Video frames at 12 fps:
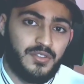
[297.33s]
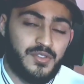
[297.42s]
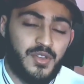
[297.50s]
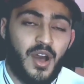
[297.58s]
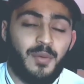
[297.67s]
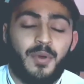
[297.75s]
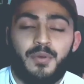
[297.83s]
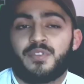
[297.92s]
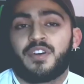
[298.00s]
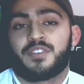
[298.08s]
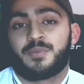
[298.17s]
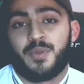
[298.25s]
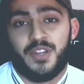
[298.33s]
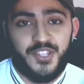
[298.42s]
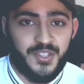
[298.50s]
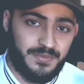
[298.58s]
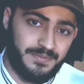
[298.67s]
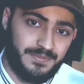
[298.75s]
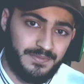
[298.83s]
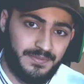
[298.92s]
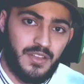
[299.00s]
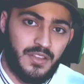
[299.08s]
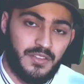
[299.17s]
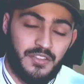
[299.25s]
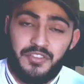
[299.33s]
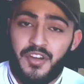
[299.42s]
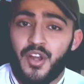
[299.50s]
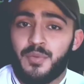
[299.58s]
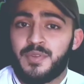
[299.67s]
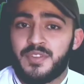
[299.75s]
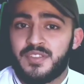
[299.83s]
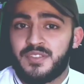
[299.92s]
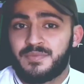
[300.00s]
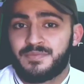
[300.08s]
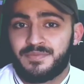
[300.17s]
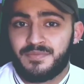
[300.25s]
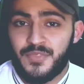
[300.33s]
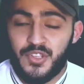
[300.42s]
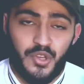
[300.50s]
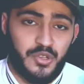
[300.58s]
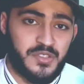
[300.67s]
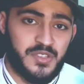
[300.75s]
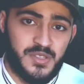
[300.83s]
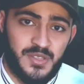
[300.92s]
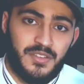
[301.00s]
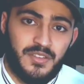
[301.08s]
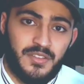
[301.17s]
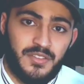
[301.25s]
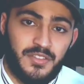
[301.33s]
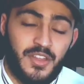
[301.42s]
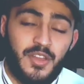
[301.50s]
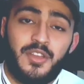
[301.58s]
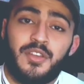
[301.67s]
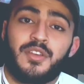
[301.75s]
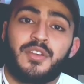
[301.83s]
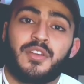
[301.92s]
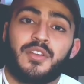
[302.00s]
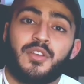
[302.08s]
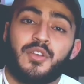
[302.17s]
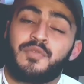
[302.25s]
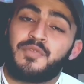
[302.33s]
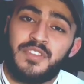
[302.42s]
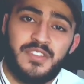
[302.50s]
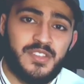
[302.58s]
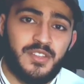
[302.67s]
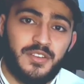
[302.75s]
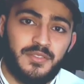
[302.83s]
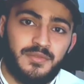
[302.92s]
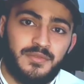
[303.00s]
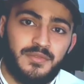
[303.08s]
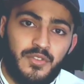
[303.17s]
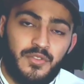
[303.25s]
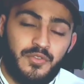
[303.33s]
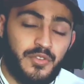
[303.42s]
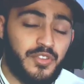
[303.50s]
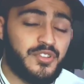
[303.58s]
to help her with her depression. The therapist the doctors, they convinced her for the